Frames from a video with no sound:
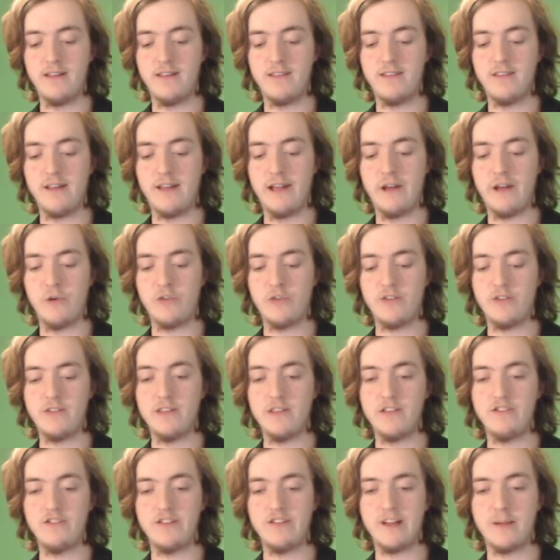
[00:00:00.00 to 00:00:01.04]
The House
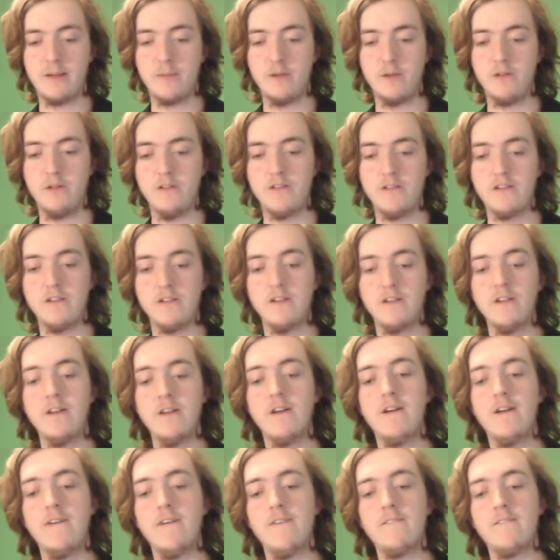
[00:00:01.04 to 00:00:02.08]
That Jack Built.
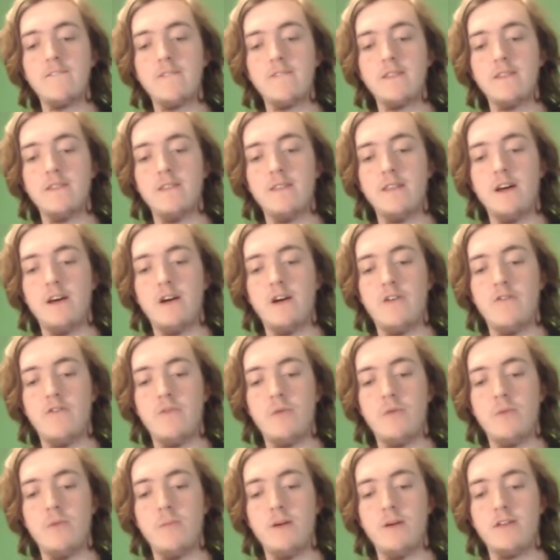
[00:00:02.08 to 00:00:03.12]
Now
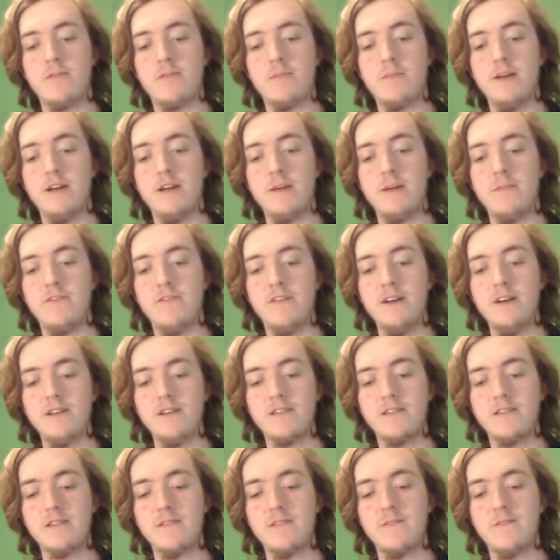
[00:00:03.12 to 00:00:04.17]
for Best Makeup
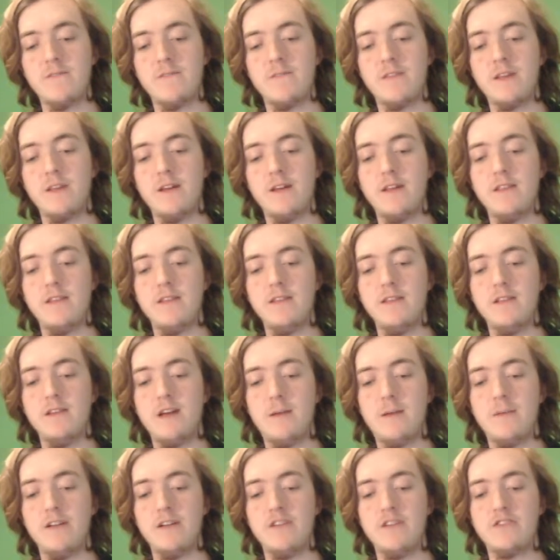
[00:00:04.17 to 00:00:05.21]
Effects. The
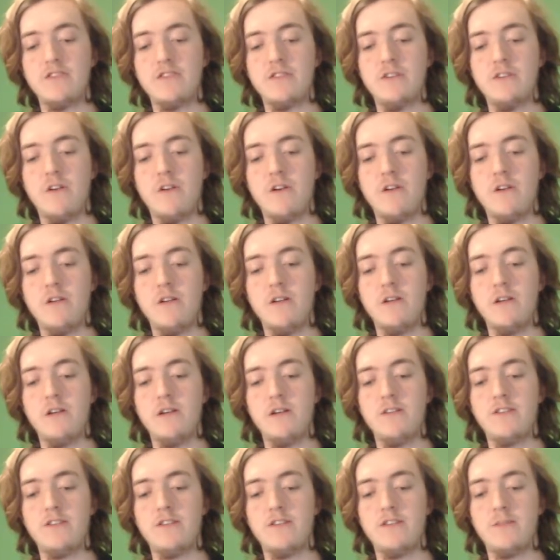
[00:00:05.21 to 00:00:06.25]
nominations are
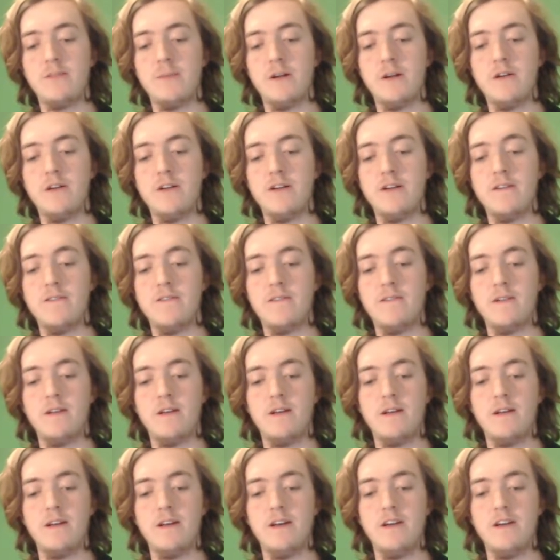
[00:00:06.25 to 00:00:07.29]
Suspiria,
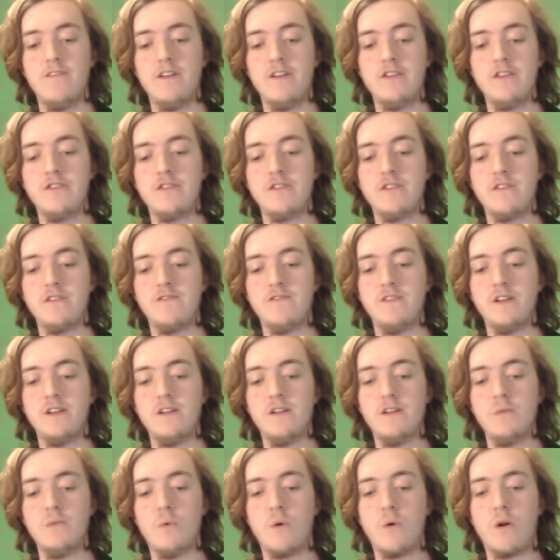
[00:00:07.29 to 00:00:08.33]
Avengers:
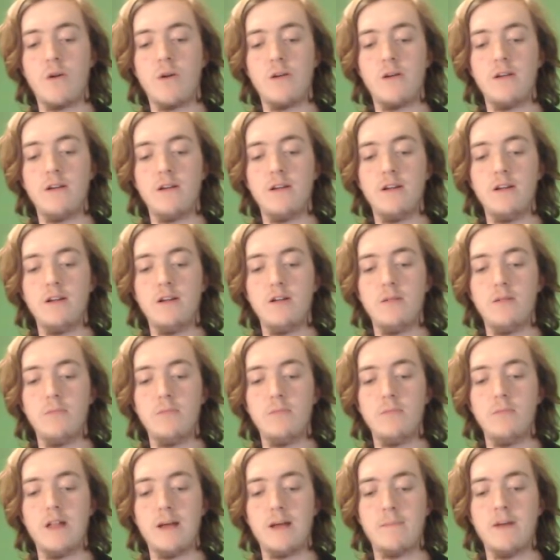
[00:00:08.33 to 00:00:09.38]
Infinity War,
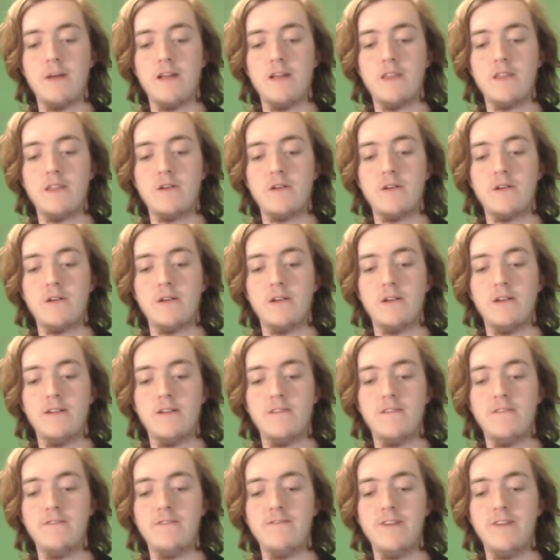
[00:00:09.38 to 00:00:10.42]
Black Panther,
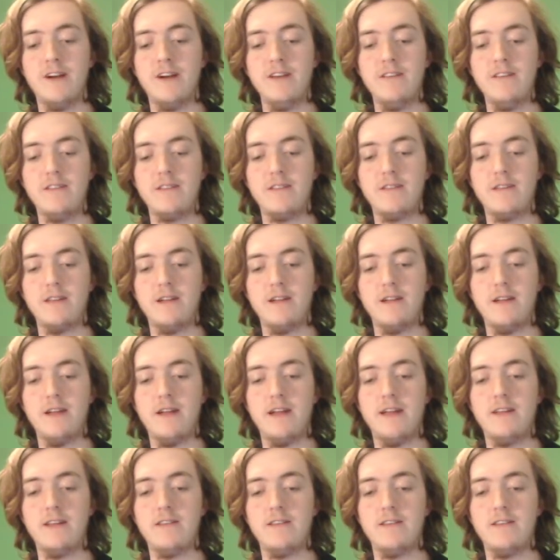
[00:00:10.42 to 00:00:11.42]
Vice, and